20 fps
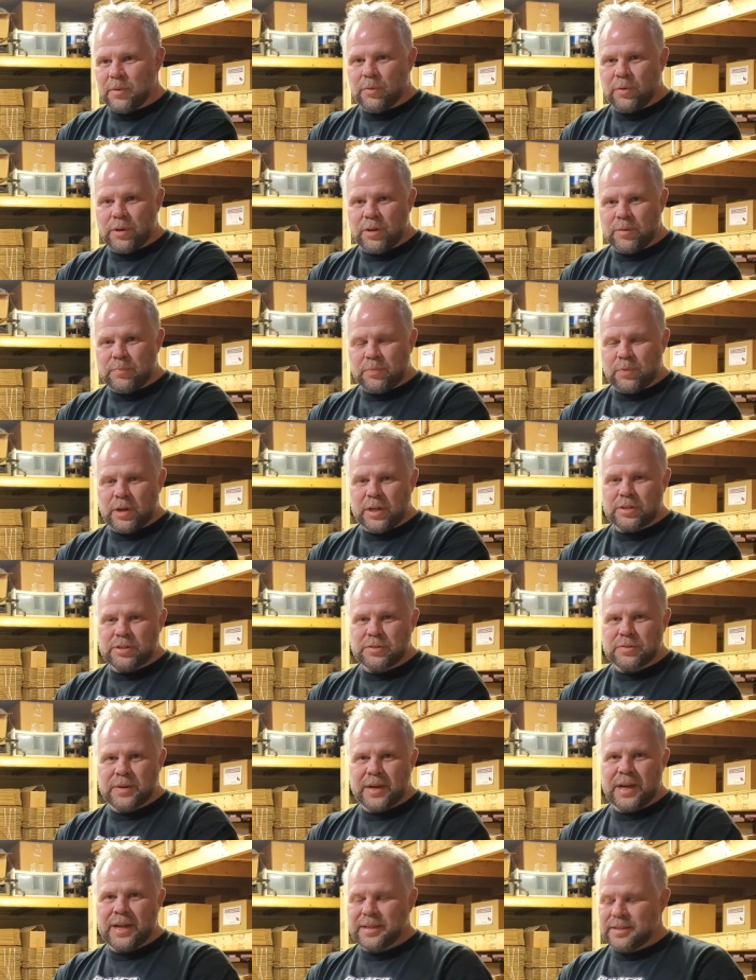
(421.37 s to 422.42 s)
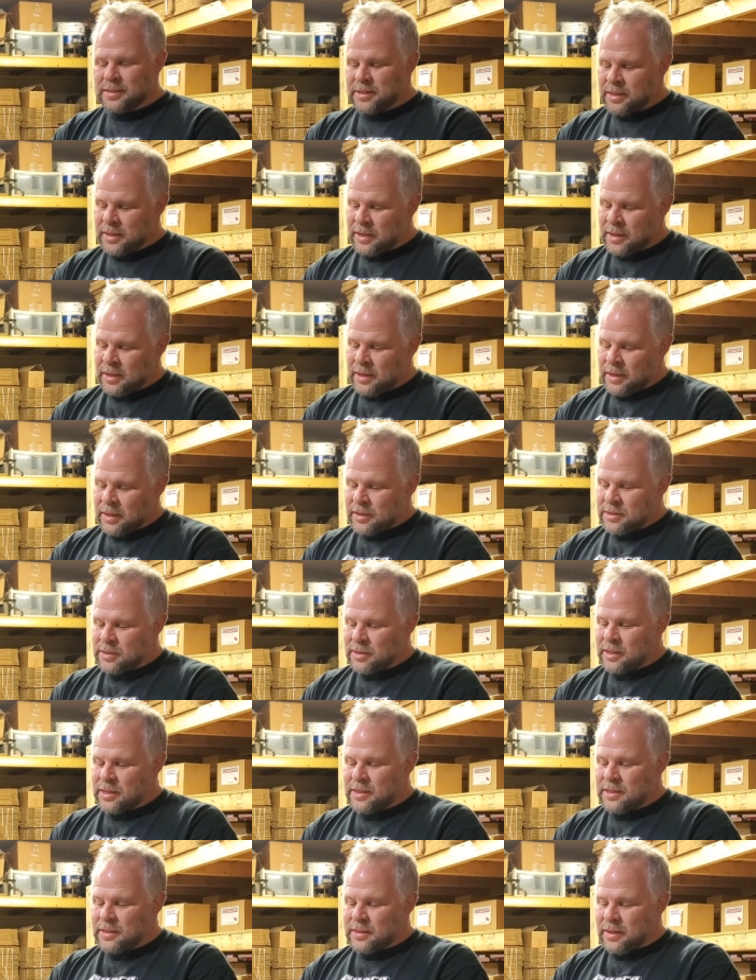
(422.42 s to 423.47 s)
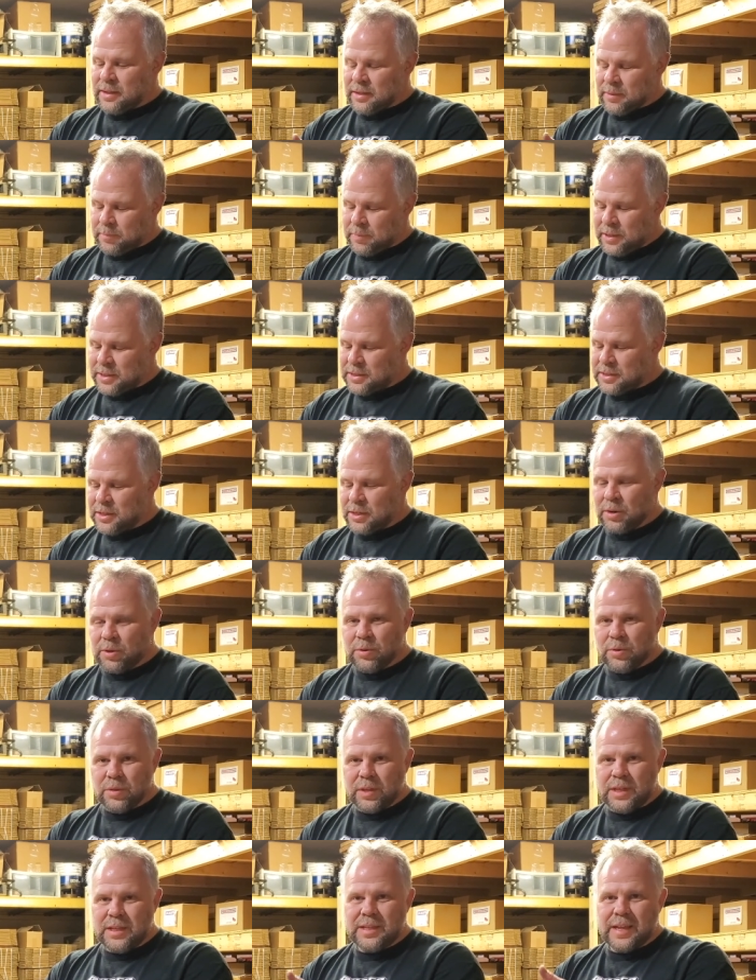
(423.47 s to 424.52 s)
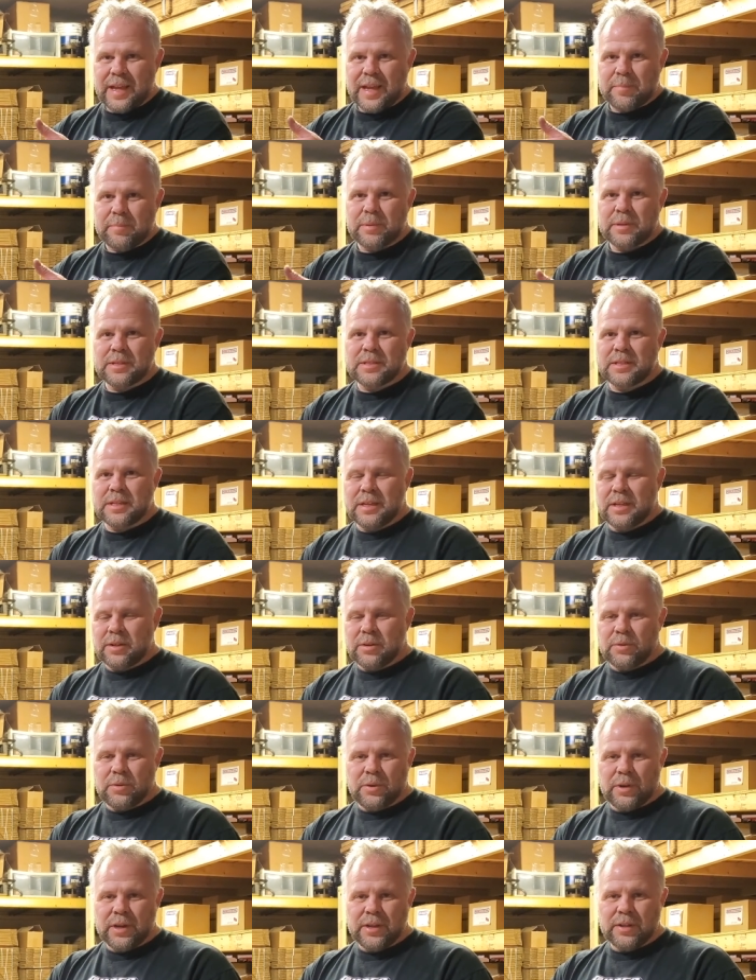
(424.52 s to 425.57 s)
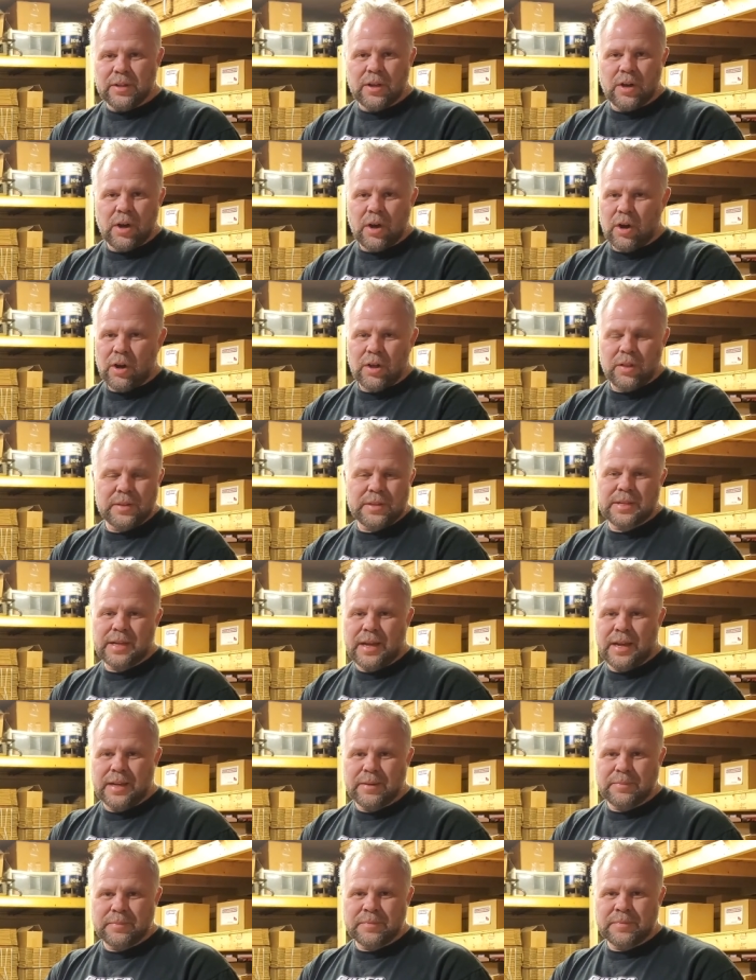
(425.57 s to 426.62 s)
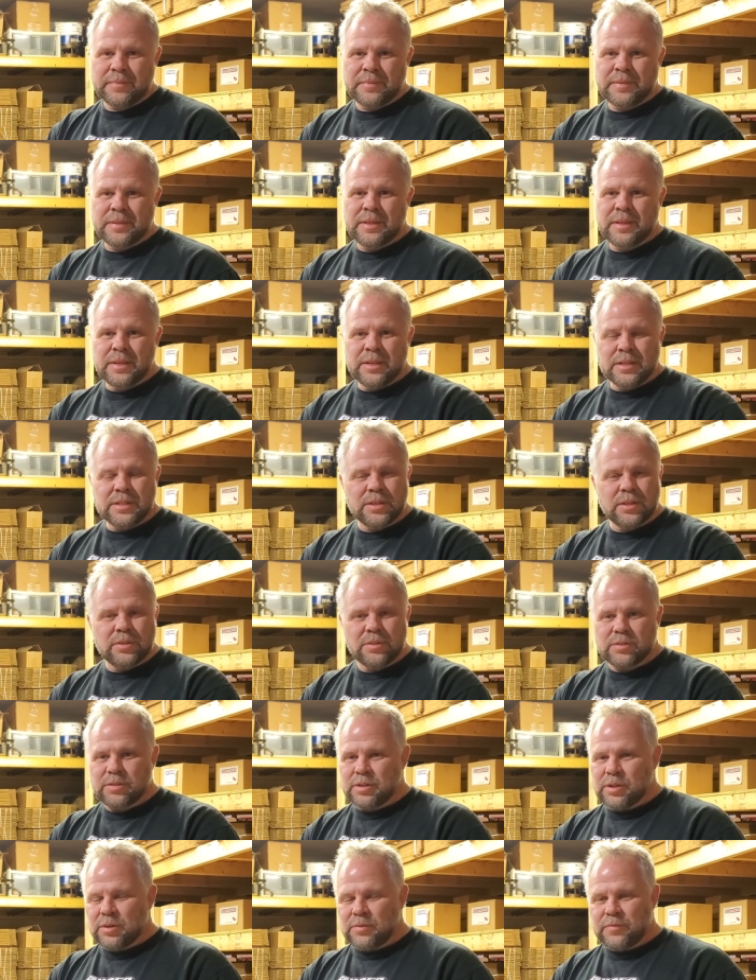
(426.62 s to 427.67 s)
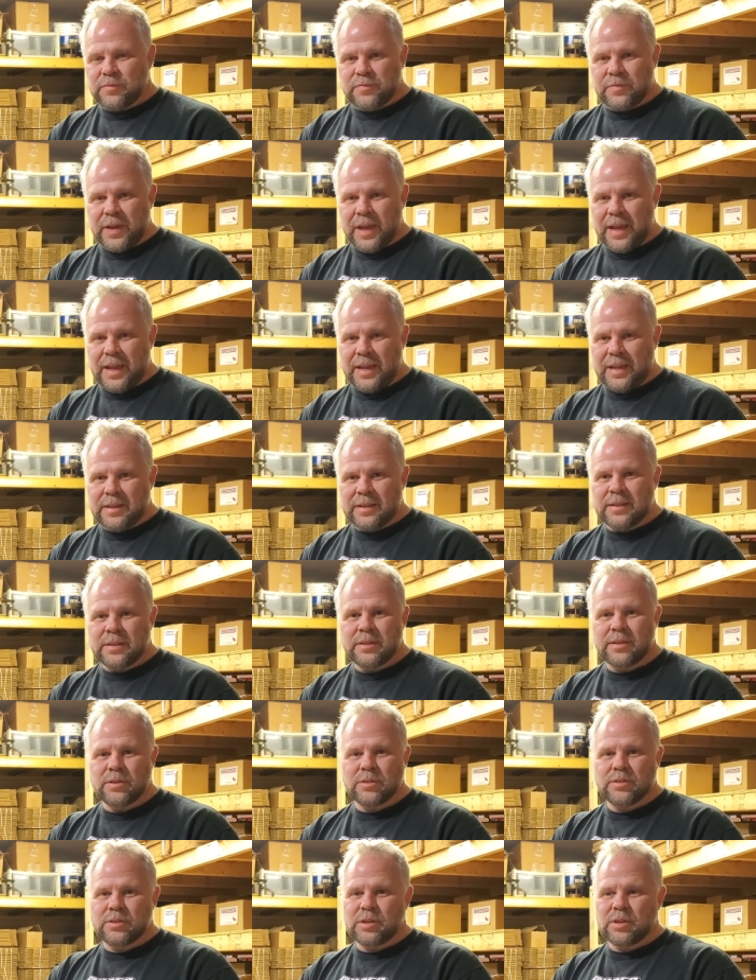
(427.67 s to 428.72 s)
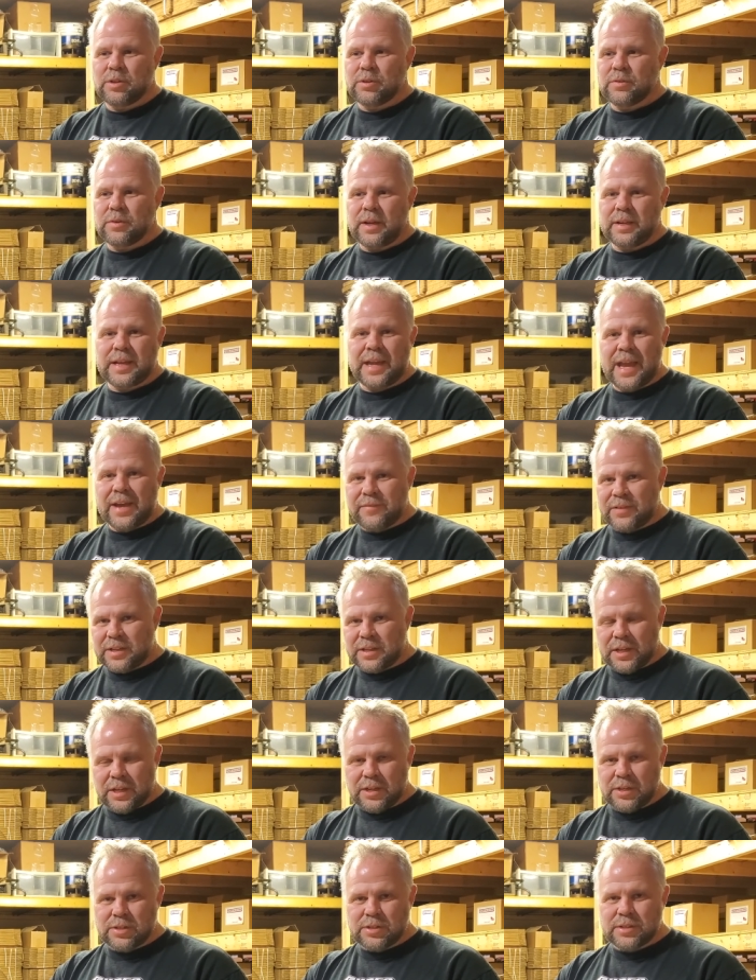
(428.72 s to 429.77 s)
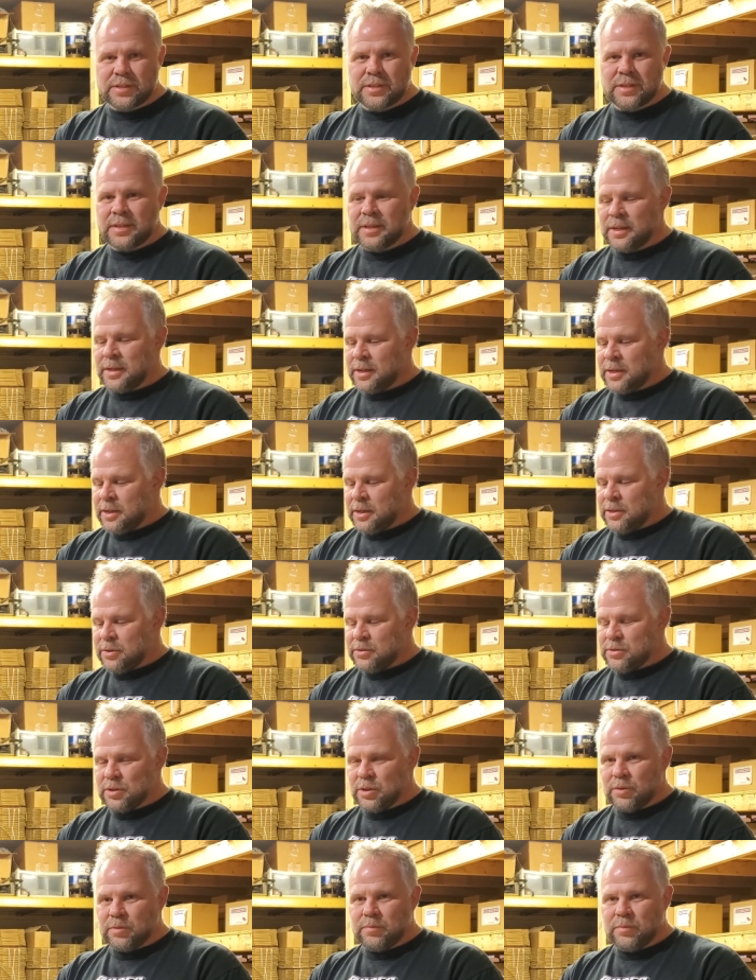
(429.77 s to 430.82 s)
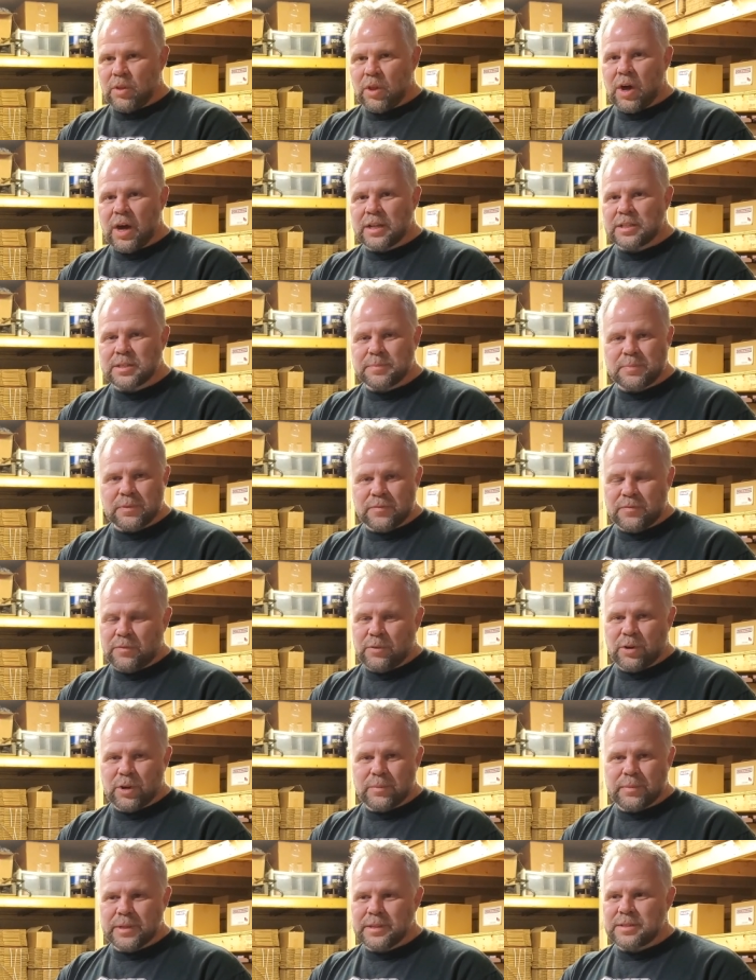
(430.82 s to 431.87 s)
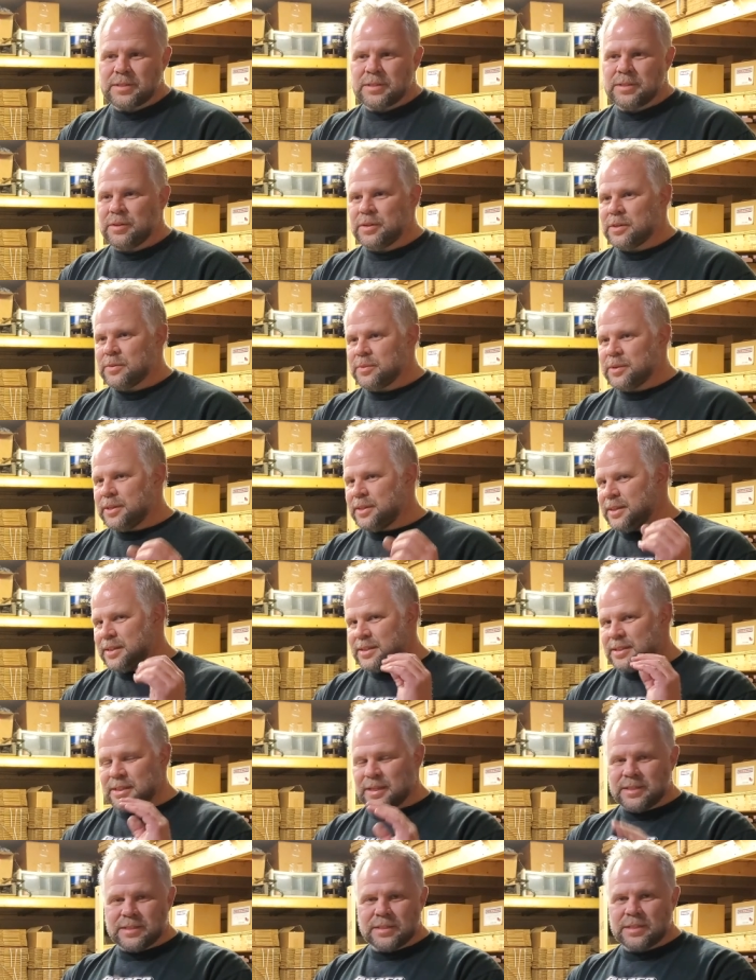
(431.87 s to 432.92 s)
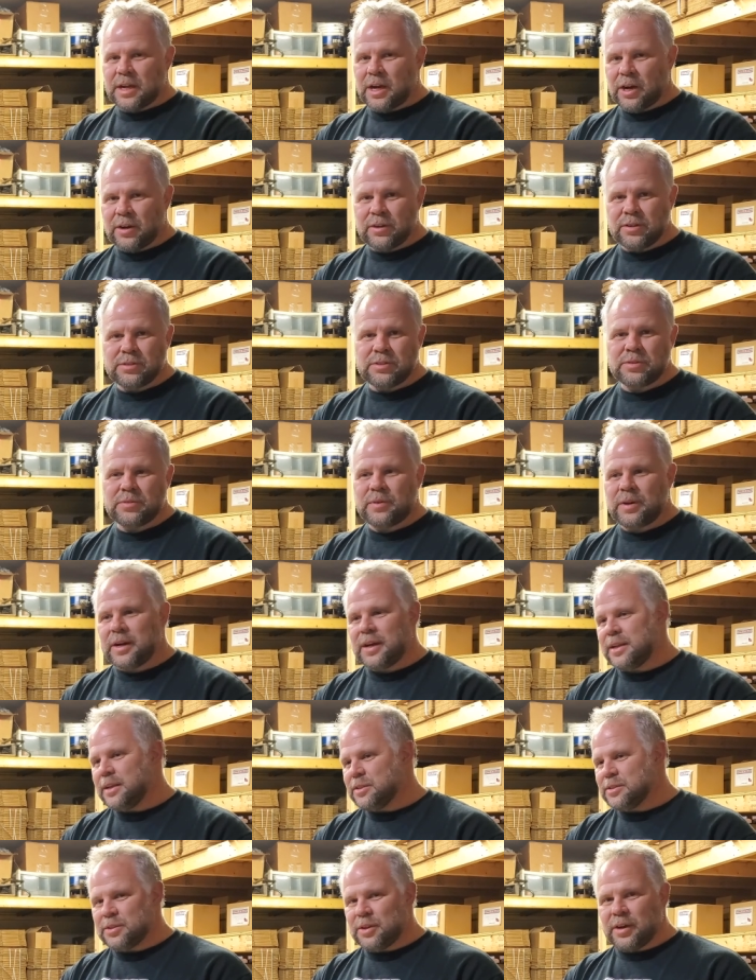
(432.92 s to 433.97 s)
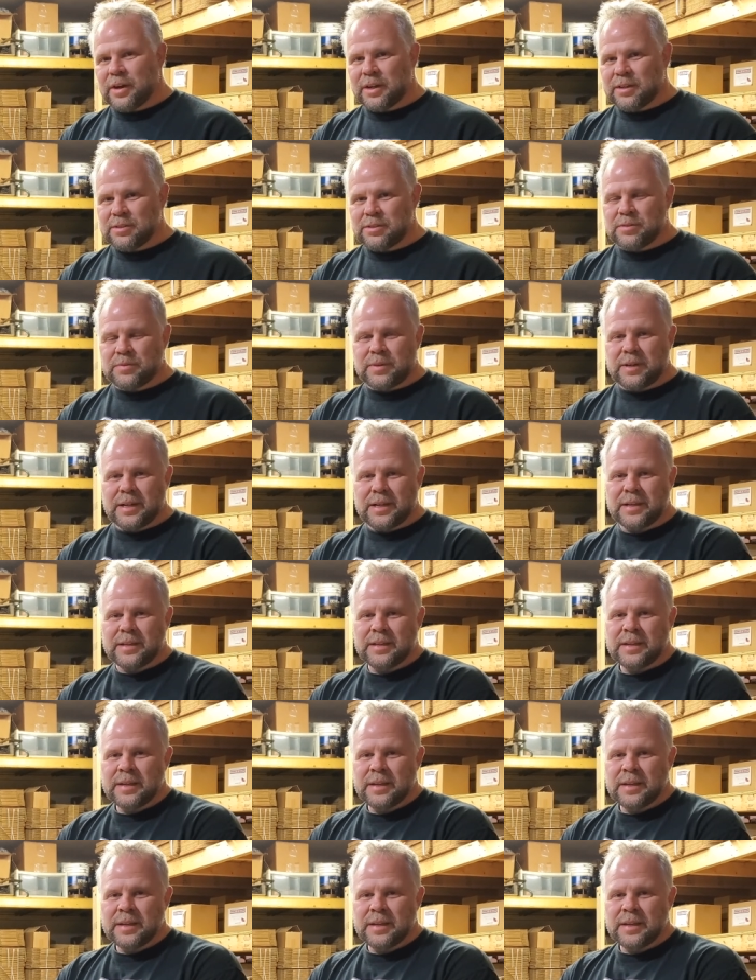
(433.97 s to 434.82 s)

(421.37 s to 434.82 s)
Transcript: oil pressurized. So the, the piston only dampens in oil all the time. So there's no fade. There's no cavitation. There's no loss of performance. You can run these things as hard as you want, as long as you want,